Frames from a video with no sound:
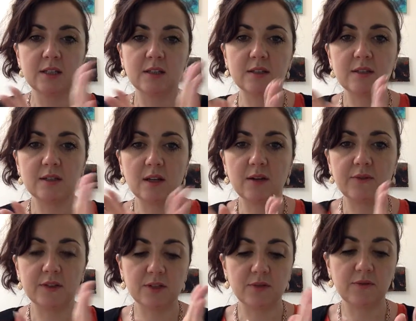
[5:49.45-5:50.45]
the
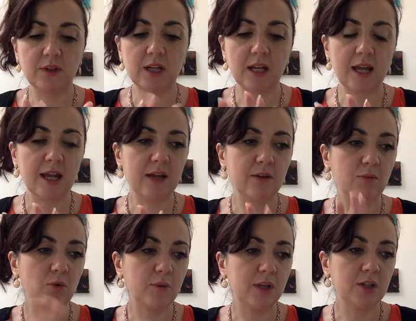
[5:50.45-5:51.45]
surface of the clay and
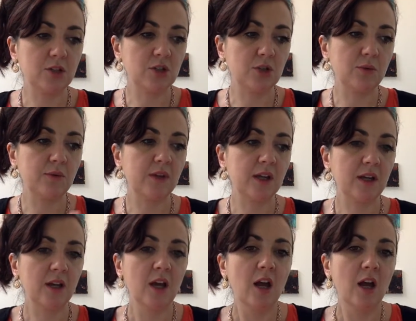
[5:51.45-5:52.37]
what we can do with it.